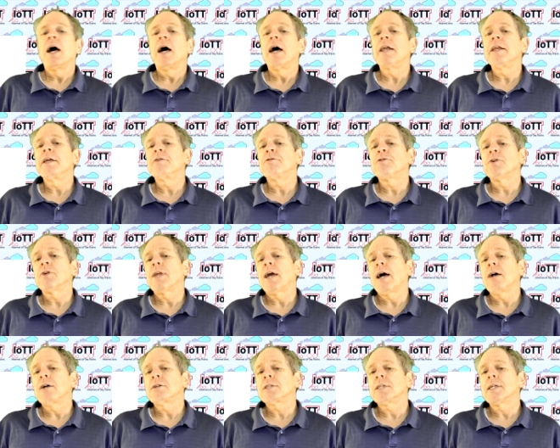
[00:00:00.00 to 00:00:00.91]
And if you
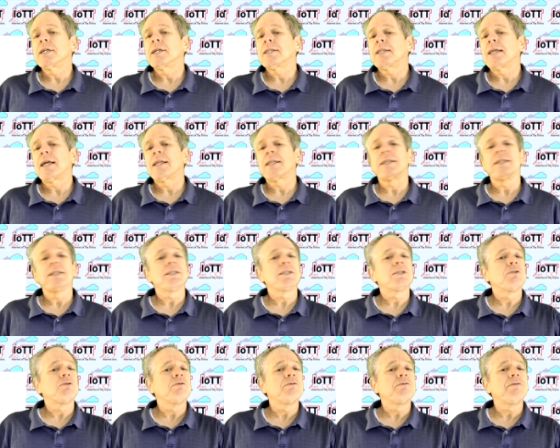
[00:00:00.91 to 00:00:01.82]
now think that
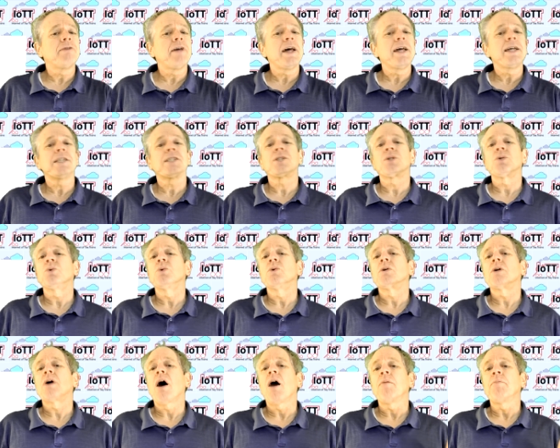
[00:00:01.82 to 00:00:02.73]
is way
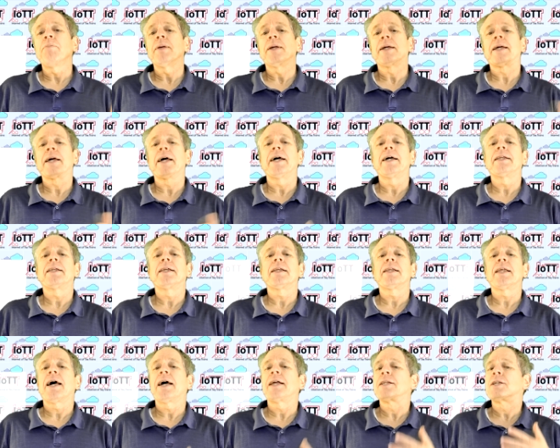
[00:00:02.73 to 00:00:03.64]
too
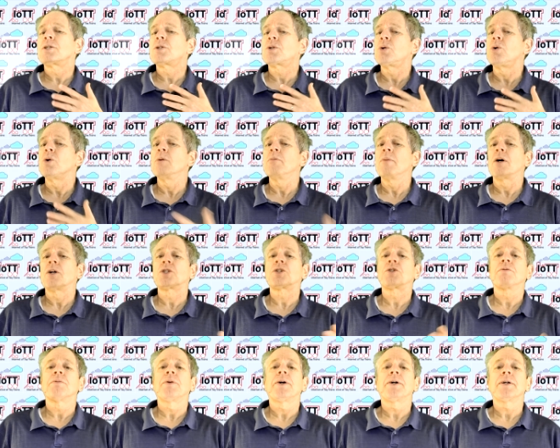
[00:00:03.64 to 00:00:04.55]
complicated and too
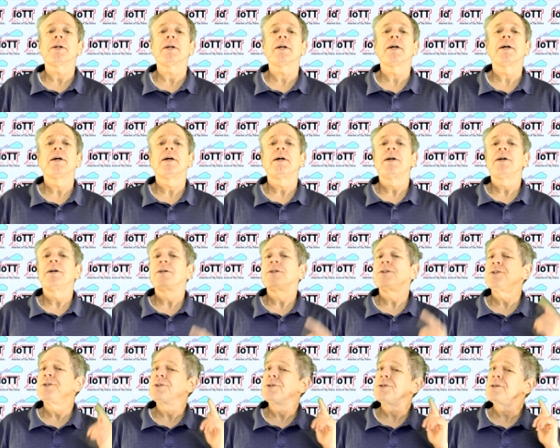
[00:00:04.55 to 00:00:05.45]
much work,
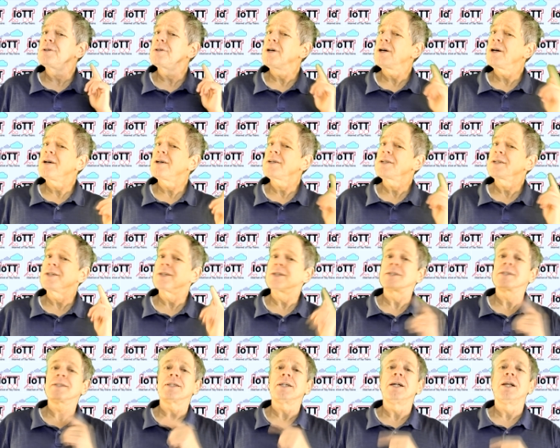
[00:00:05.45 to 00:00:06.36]
you are
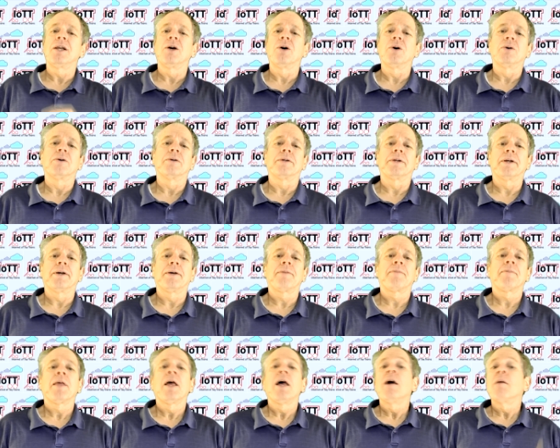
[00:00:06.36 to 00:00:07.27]
not alone.
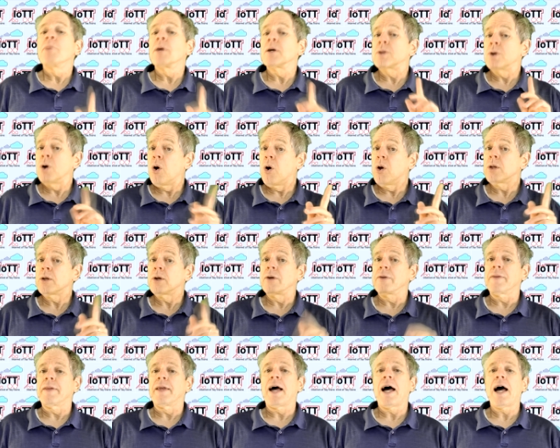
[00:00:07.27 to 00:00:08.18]
But hold
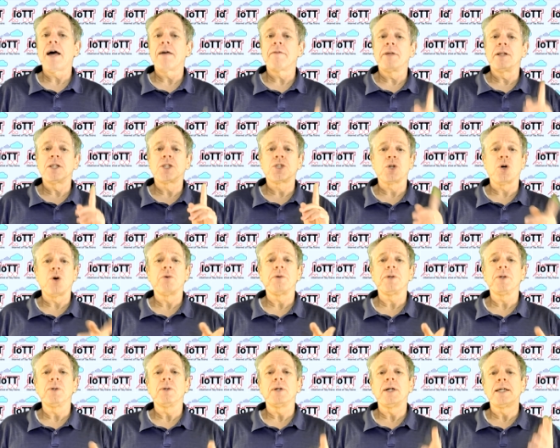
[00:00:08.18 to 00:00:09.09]
on, I will show
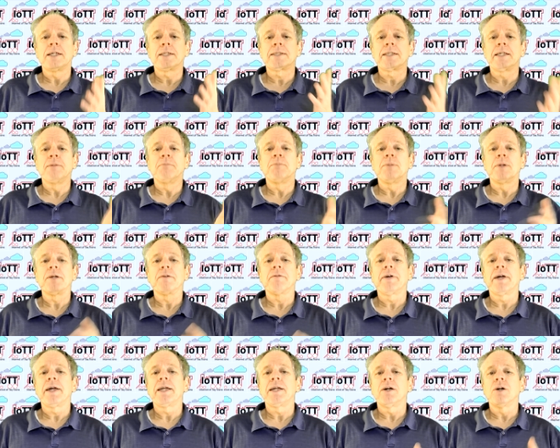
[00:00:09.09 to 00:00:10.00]
you a simpler
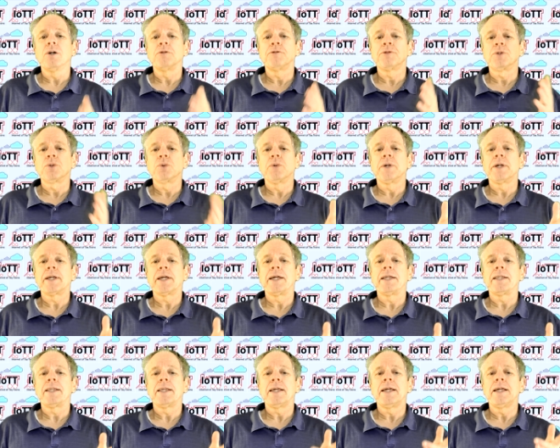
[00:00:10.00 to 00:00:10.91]
way of doing
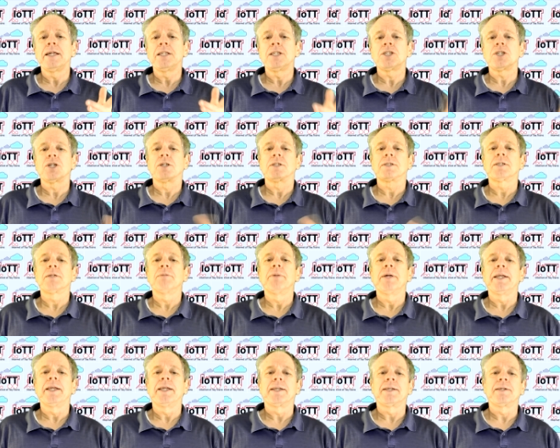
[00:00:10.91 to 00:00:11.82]
it in just a
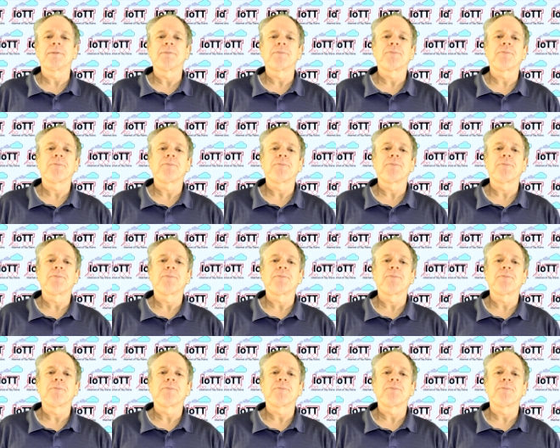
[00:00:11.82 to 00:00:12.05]
minute.